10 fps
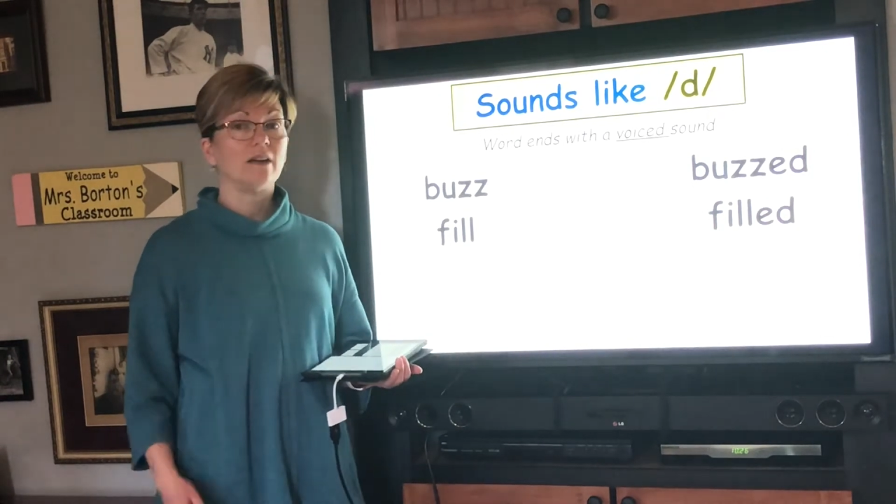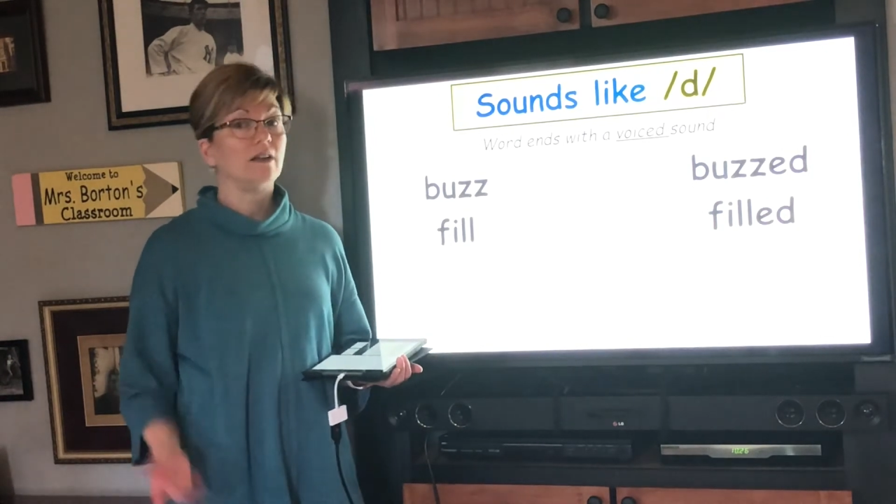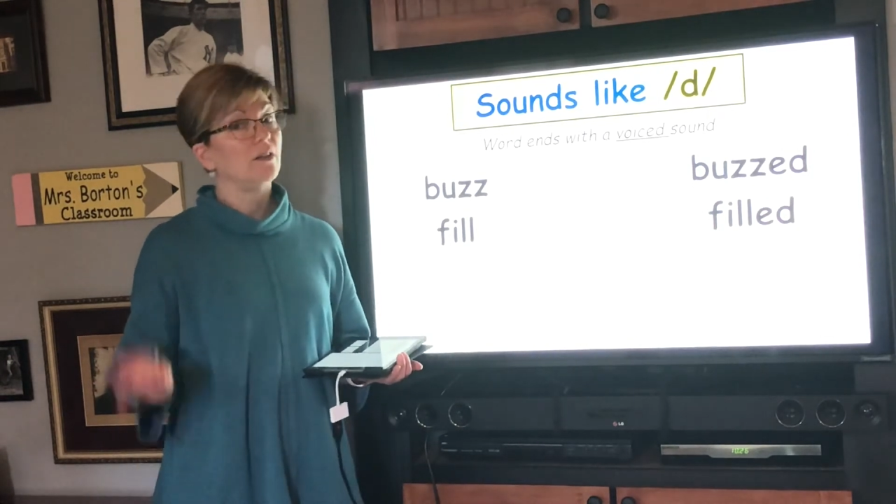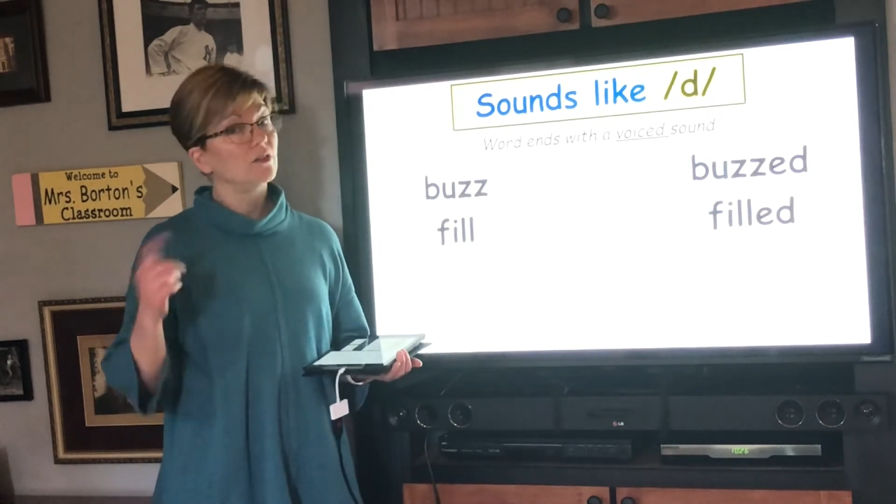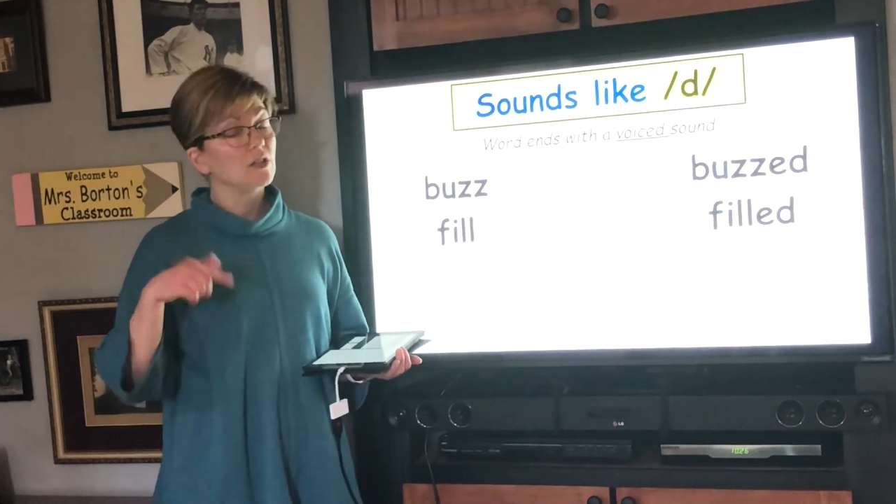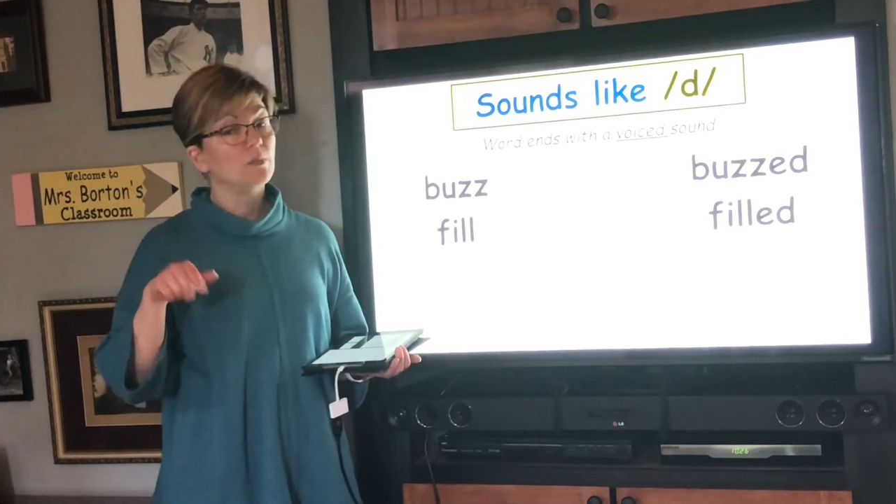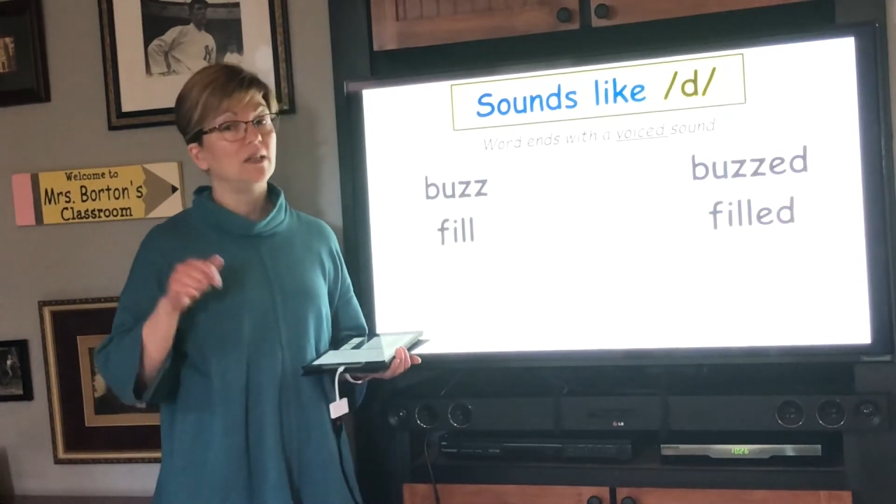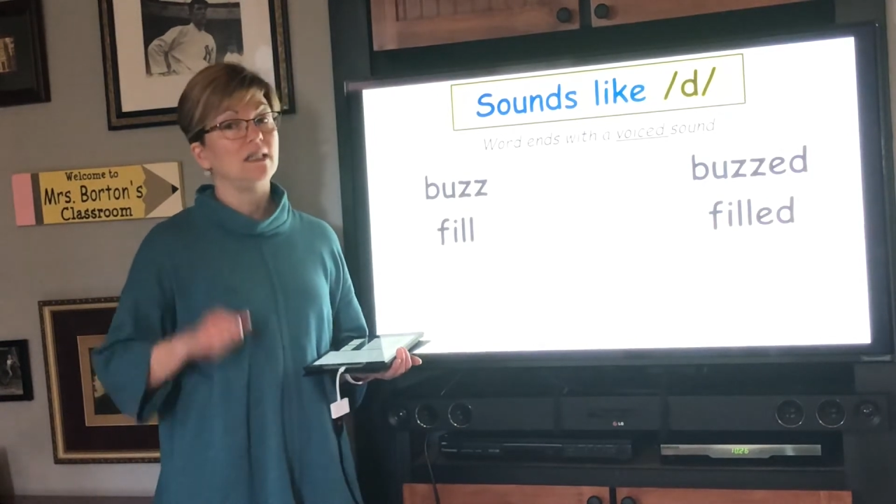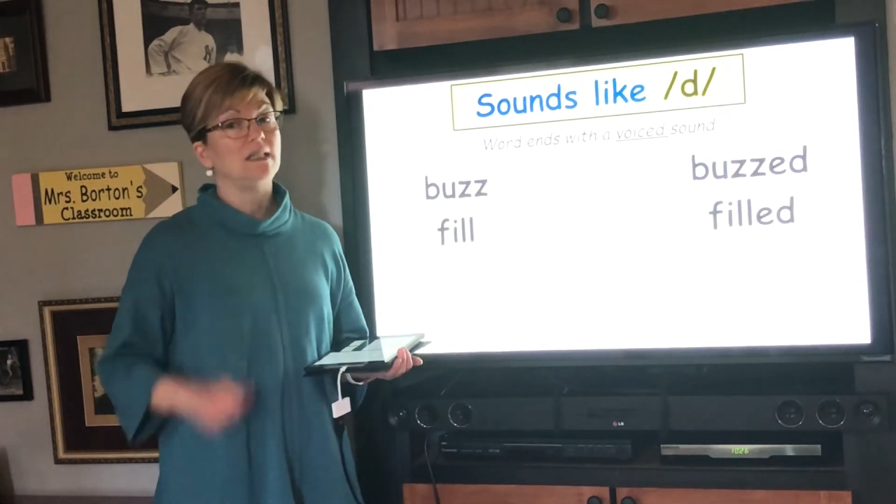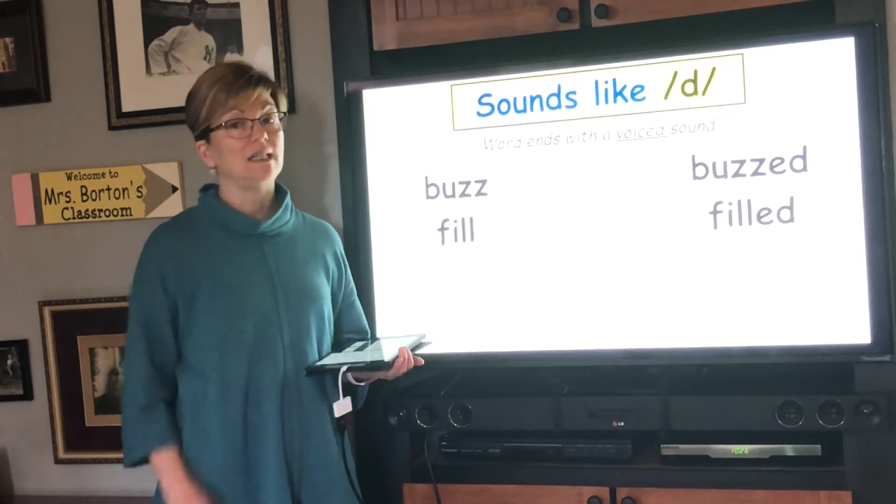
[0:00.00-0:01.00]
and they'll just put a
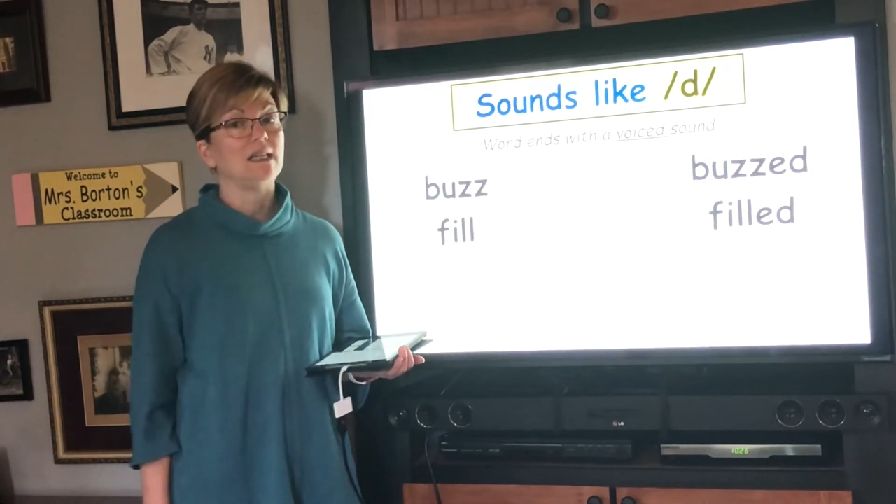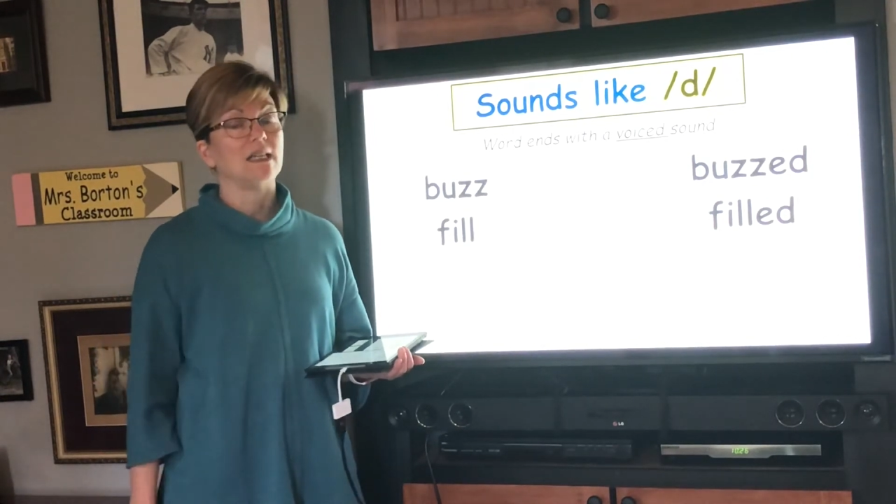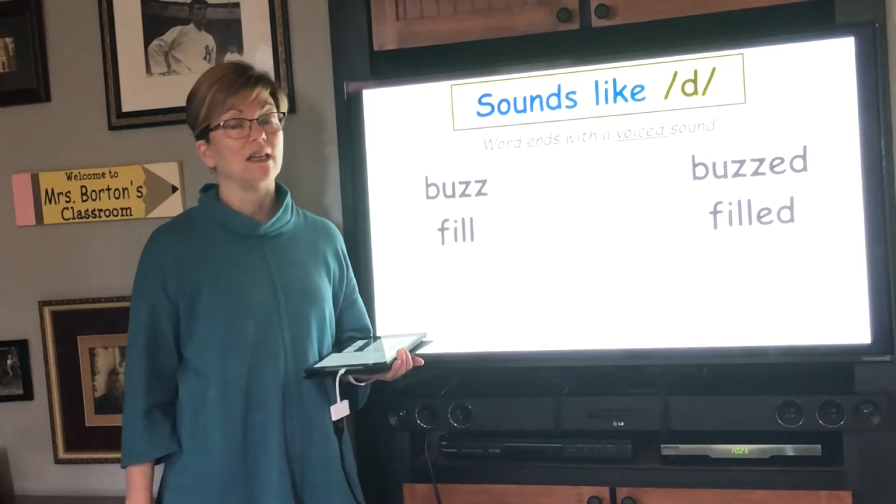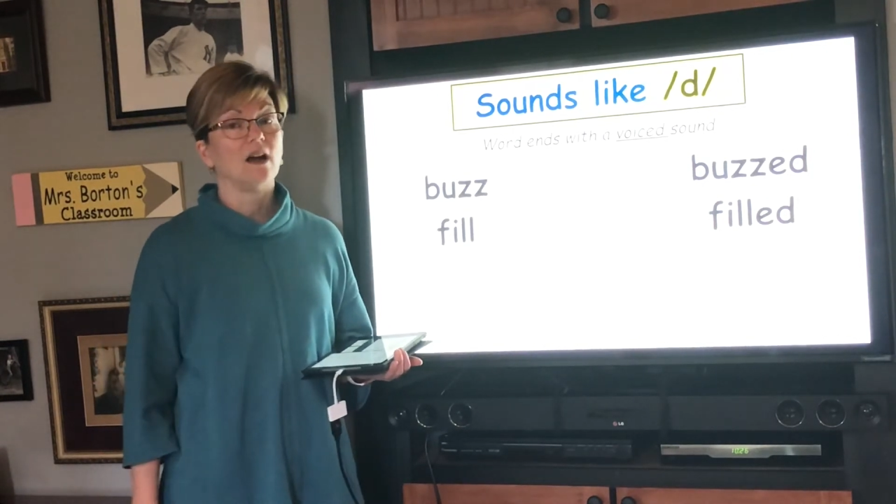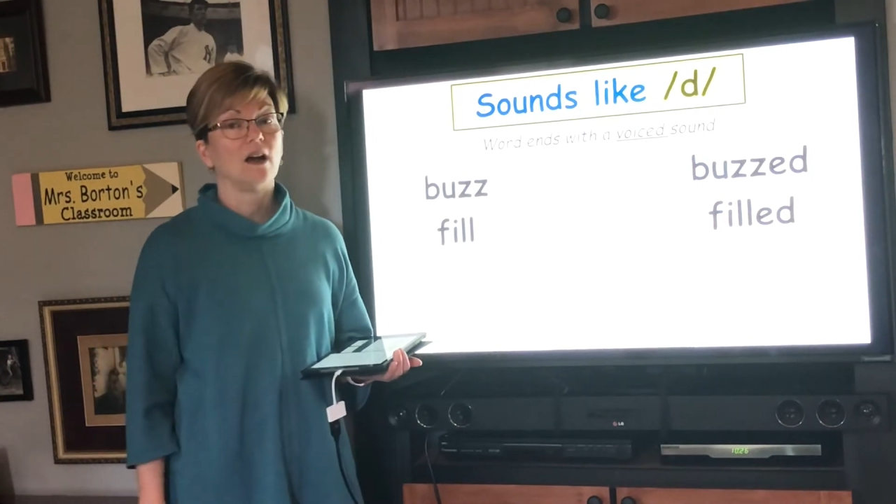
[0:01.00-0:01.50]
D